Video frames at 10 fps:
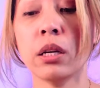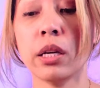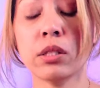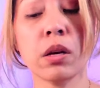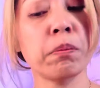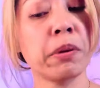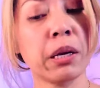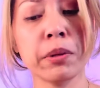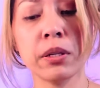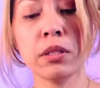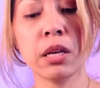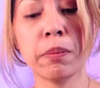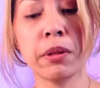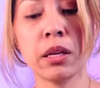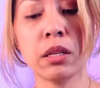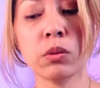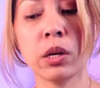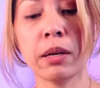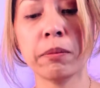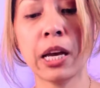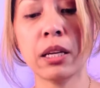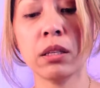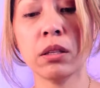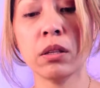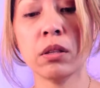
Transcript: It's on paper type of thing is what I'm getting.